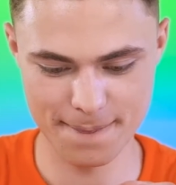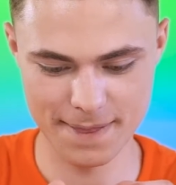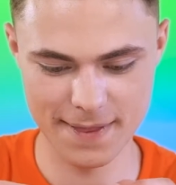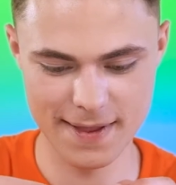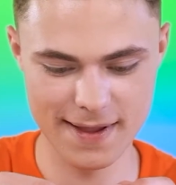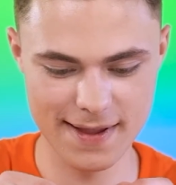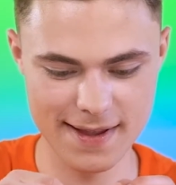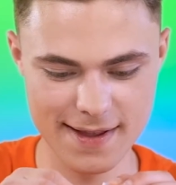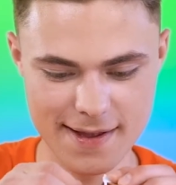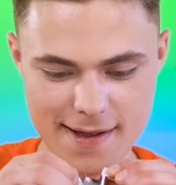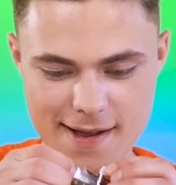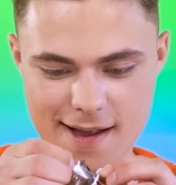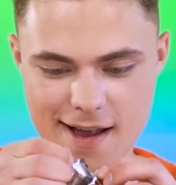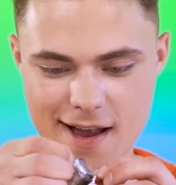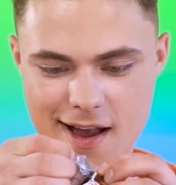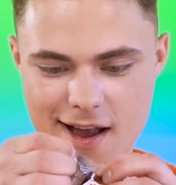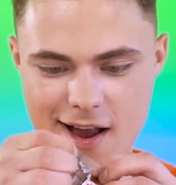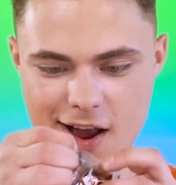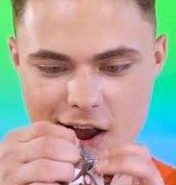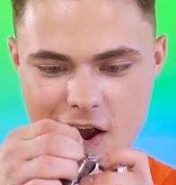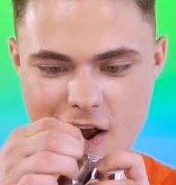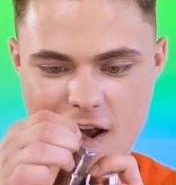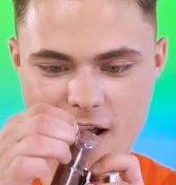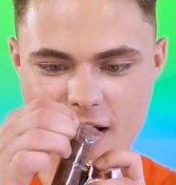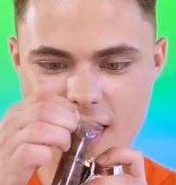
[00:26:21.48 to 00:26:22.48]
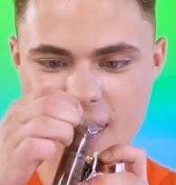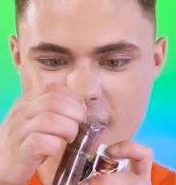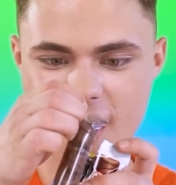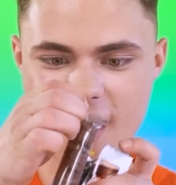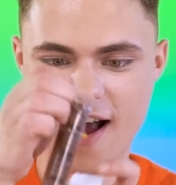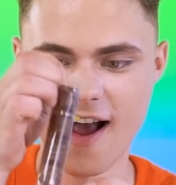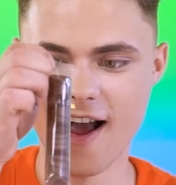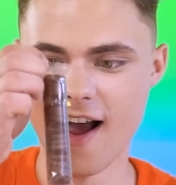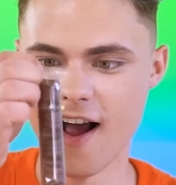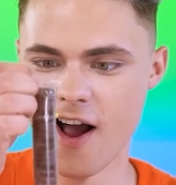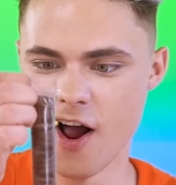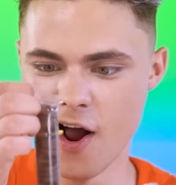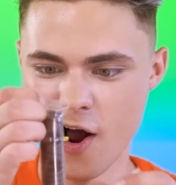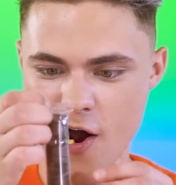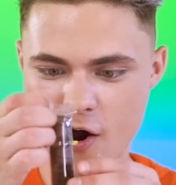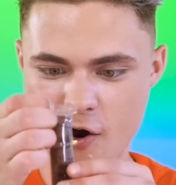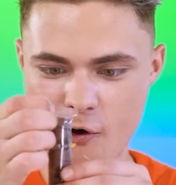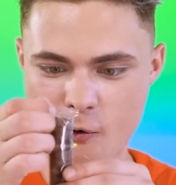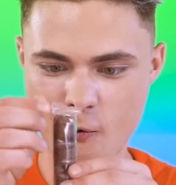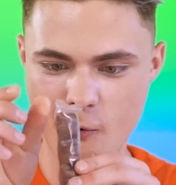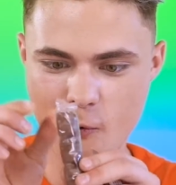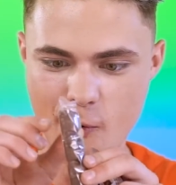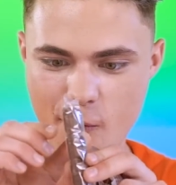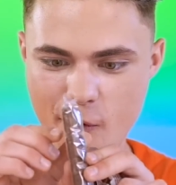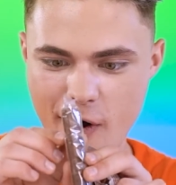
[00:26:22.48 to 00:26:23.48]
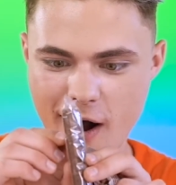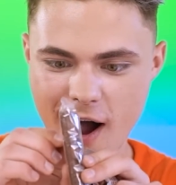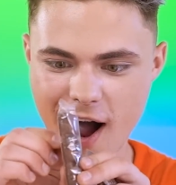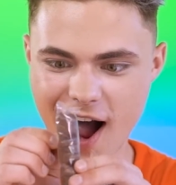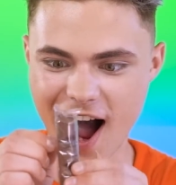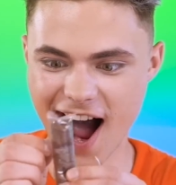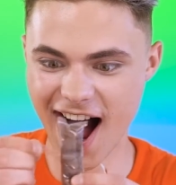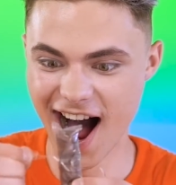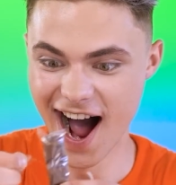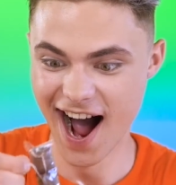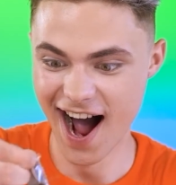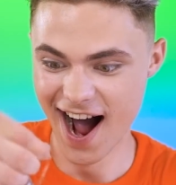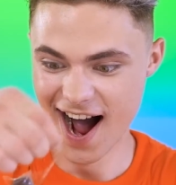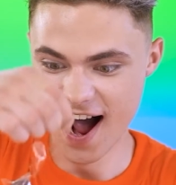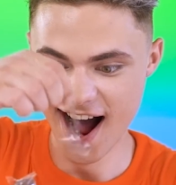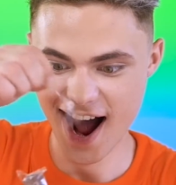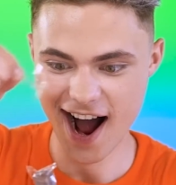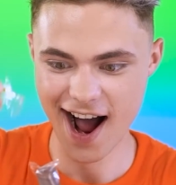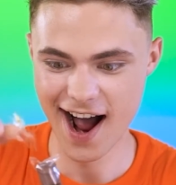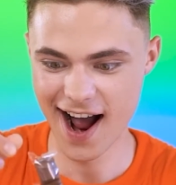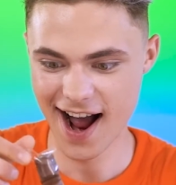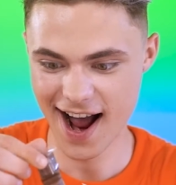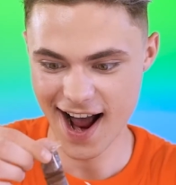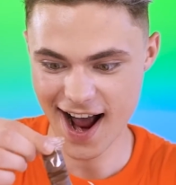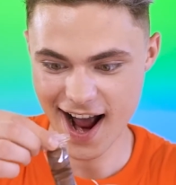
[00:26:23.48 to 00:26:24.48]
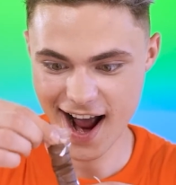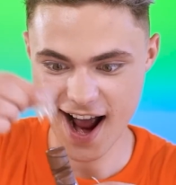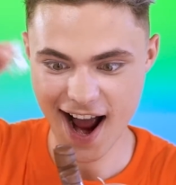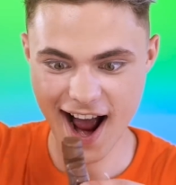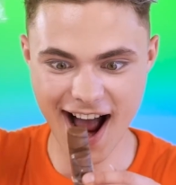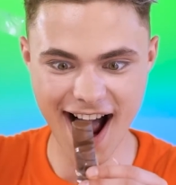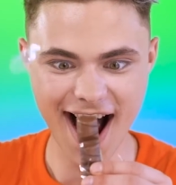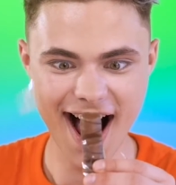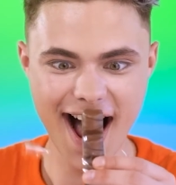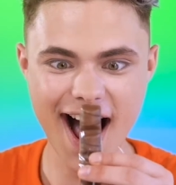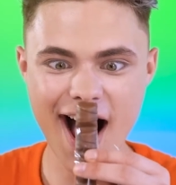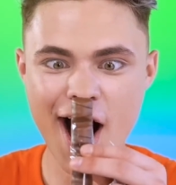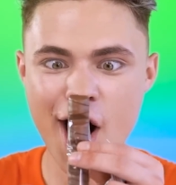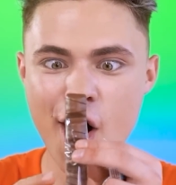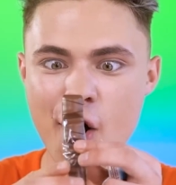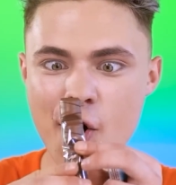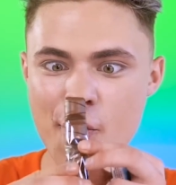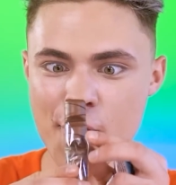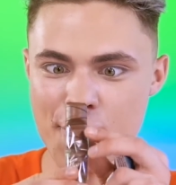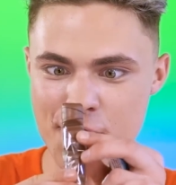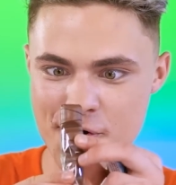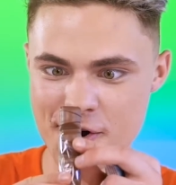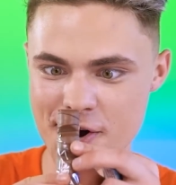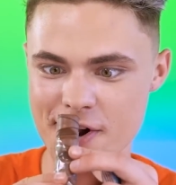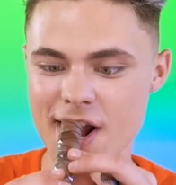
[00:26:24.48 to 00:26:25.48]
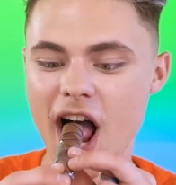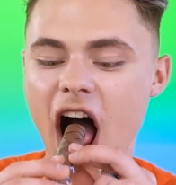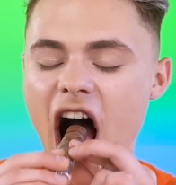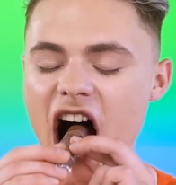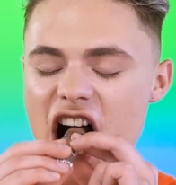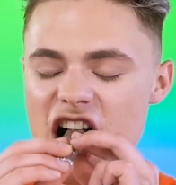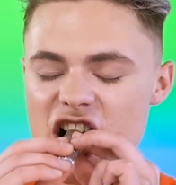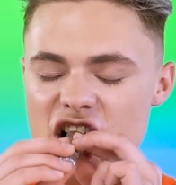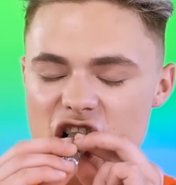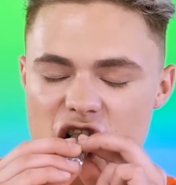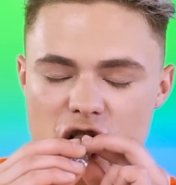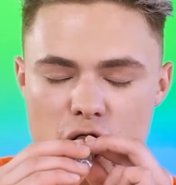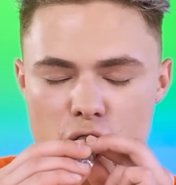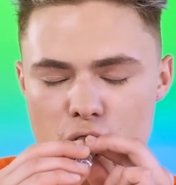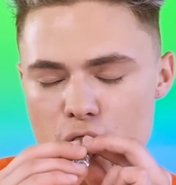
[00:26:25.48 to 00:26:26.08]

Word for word: with all he's got. Yeah, baby. So extraordinarily delish.